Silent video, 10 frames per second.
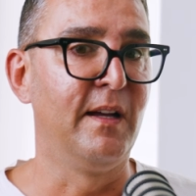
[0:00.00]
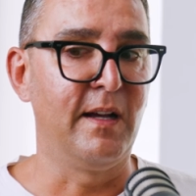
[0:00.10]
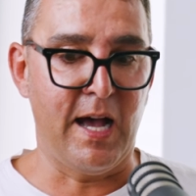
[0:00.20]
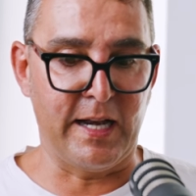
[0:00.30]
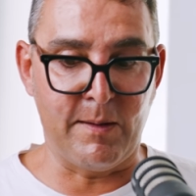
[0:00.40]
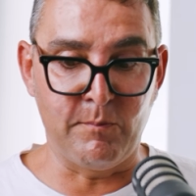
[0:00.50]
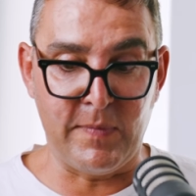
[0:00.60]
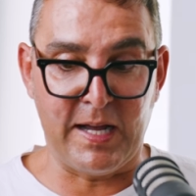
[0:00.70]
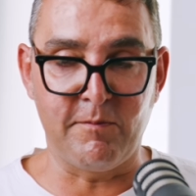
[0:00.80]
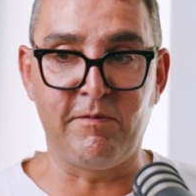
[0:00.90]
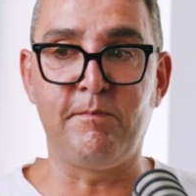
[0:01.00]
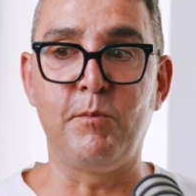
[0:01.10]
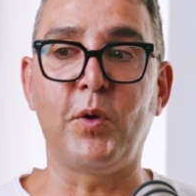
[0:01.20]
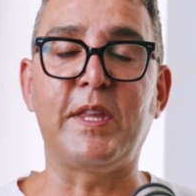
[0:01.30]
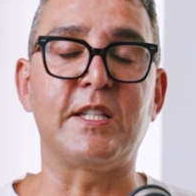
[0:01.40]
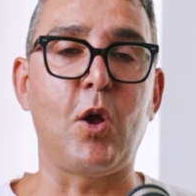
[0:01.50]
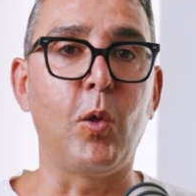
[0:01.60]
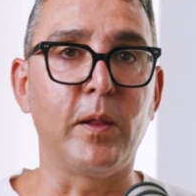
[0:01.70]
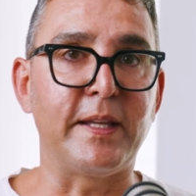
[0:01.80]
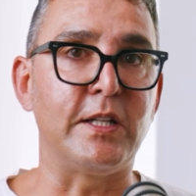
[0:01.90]
And my body's
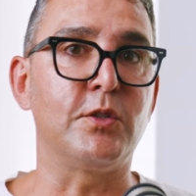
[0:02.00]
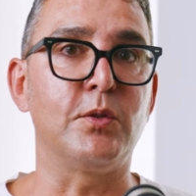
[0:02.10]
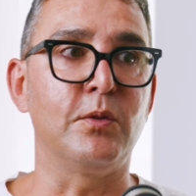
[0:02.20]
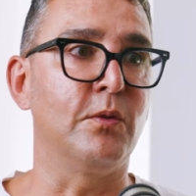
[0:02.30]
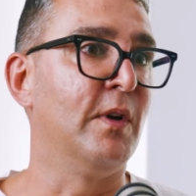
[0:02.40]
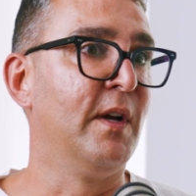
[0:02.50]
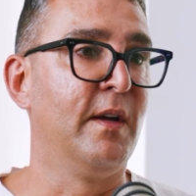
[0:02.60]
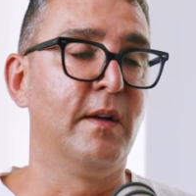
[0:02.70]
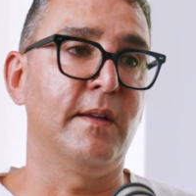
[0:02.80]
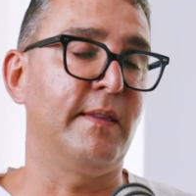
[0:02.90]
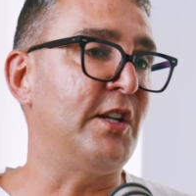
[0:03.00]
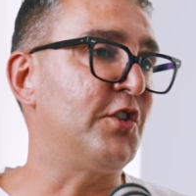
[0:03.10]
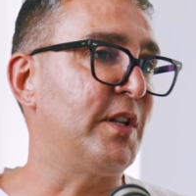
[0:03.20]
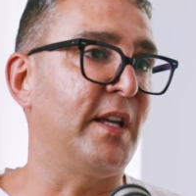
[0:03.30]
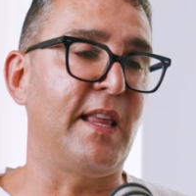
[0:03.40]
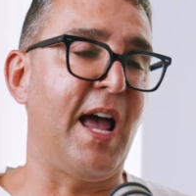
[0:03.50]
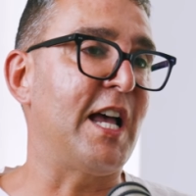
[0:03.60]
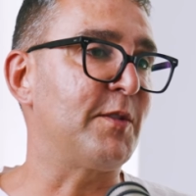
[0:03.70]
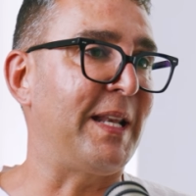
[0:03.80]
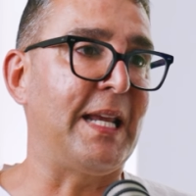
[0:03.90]
holding to this shit that
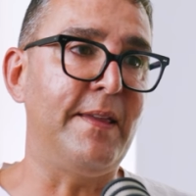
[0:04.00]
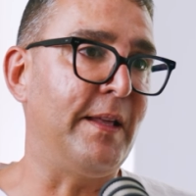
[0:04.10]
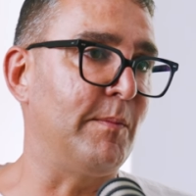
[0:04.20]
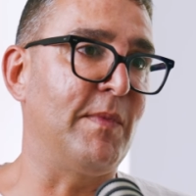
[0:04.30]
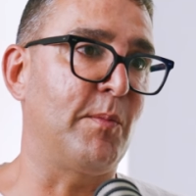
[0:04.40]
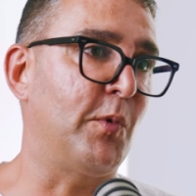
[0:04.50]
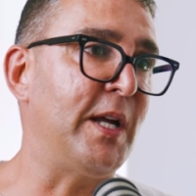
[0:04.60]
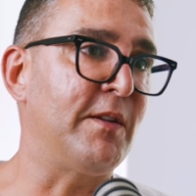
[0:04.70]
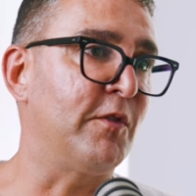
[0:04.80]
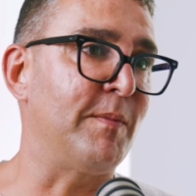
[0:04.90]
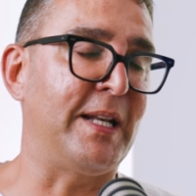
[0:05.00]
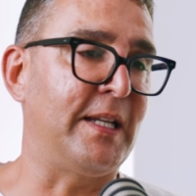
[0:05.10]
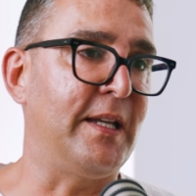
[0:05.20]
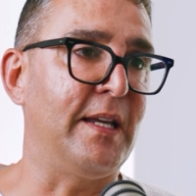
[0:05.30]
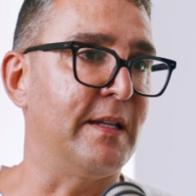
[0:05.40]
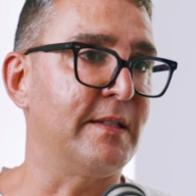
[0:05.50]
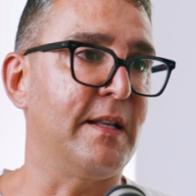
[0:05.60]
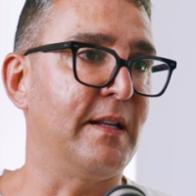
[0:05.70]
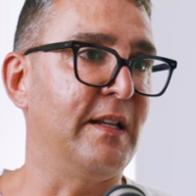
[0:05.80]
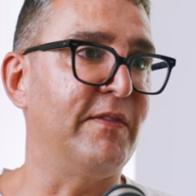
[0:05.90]
has been hidden in my brain for many years.
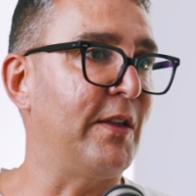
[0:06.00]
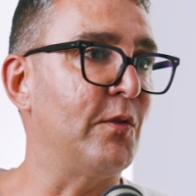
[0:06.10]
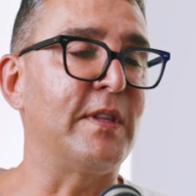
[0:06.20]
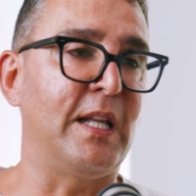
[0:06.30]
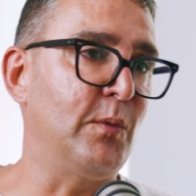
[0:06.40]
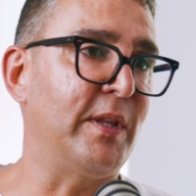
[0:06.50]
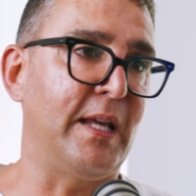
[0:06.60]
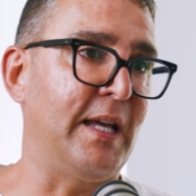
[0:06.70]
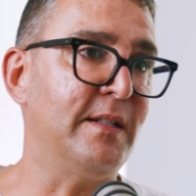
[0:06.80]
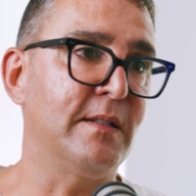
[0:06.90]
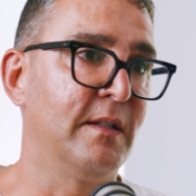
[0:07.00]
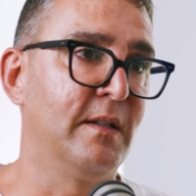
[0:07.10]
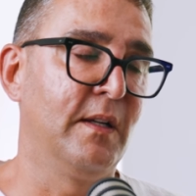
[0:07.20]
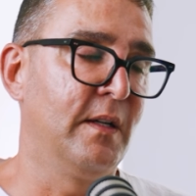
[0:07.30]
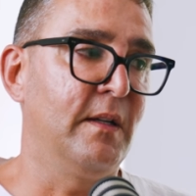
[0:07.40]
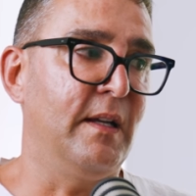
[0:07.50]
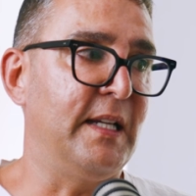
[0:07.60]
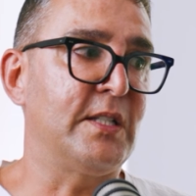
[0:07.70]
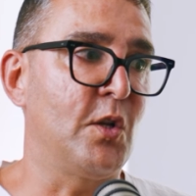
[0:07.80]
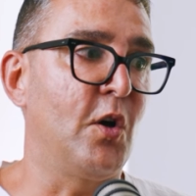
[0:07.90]
And if I don't deal with it,
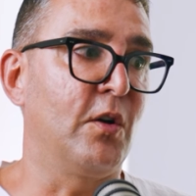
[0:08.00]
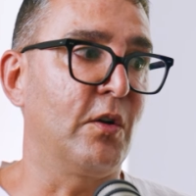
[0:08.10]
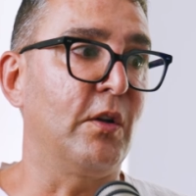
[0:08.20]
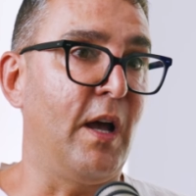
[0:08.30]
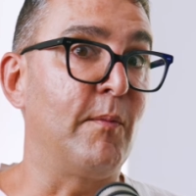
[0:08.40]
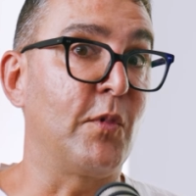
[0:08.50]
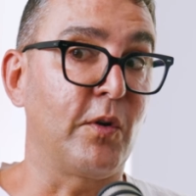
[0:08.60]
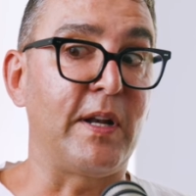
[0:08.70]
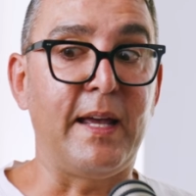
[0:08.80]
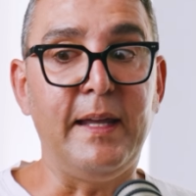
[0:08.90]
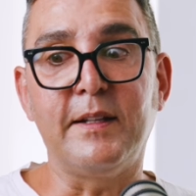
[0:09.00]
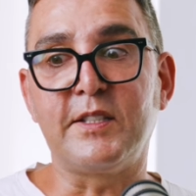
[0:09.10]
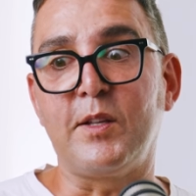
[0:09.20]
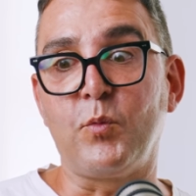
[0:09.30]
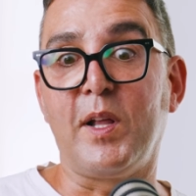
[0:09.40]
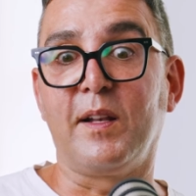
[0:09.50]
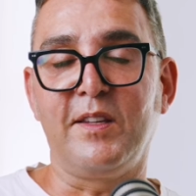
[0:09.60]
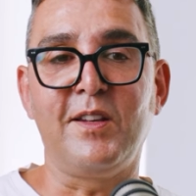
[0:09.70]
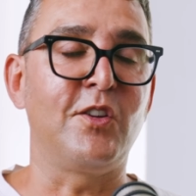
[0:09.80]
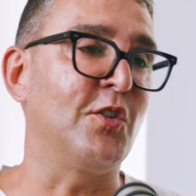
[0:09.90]
I'm not going to heal. I said, well,
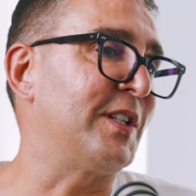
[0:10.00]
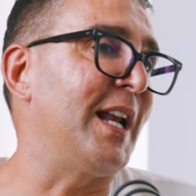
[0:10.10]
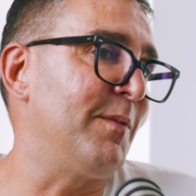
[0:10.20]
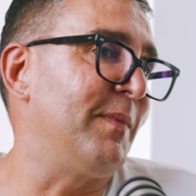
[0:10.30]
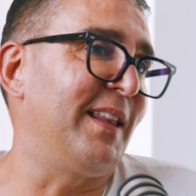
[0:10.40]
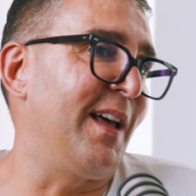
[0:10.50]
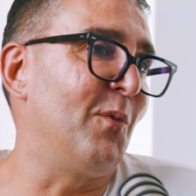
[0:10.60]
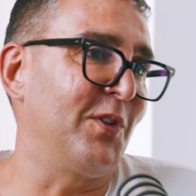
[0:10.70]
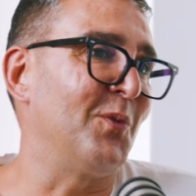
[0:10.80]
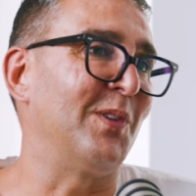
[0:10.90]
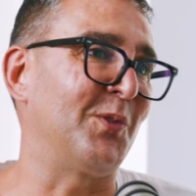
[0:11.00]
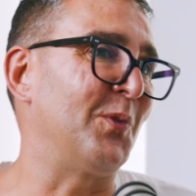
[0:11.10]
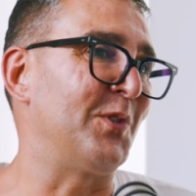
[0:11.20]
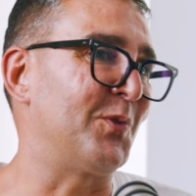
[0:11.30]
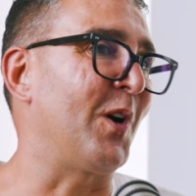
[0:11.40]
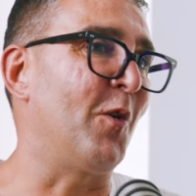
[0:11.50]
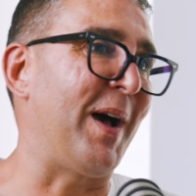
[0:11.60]
you're telling me that what you want to do is to go